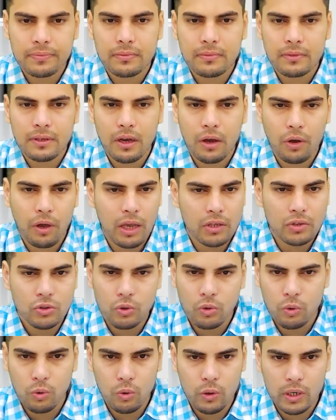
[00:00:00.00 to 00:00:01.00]
Okay,
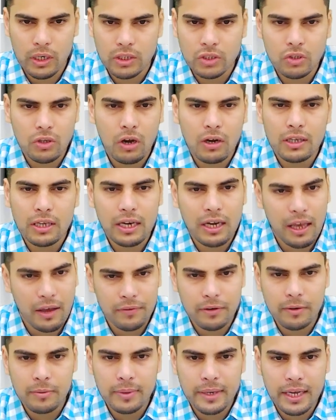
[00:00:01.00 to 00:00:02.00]
so it's not that
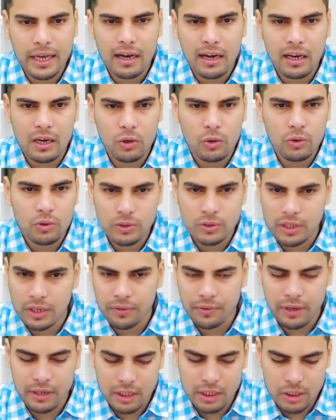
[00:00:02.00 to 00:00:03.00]
everybody are allowed to
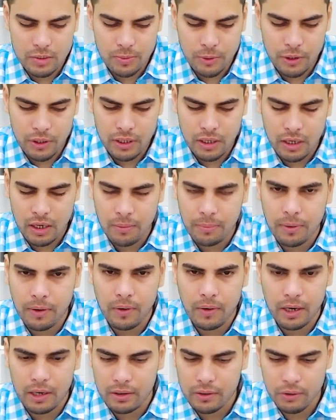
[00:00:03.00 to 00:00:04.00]
generate this particular
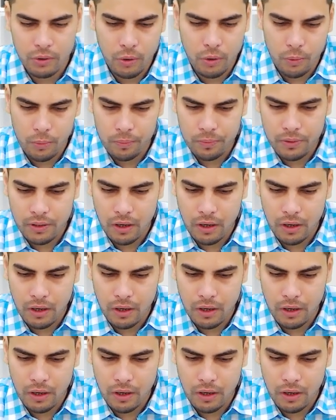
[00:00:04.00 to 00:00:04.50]
power. No.